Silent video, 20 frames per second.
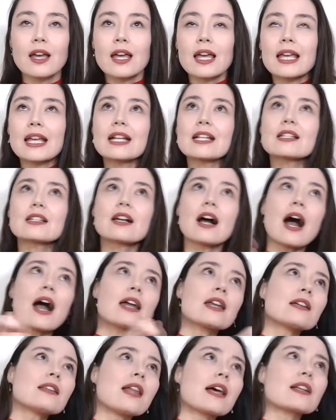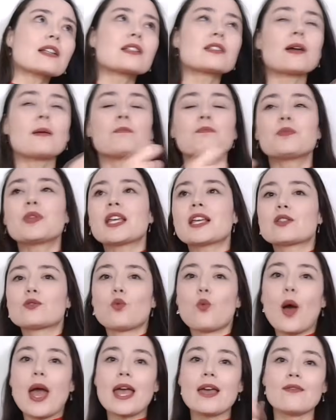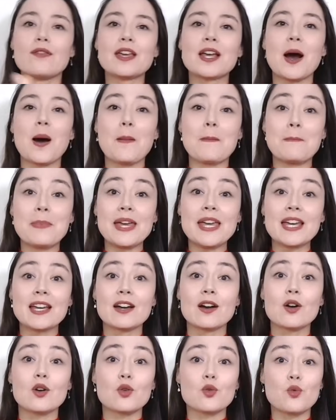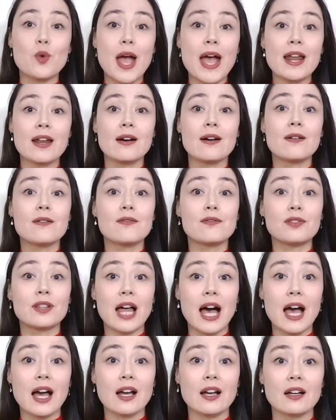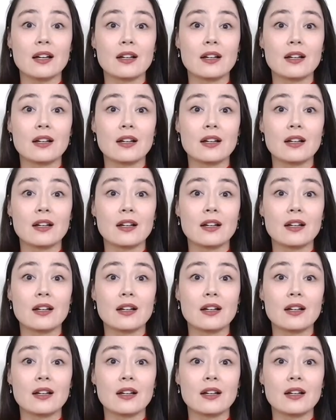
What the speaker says: It's kind of like something is waving a big red flag.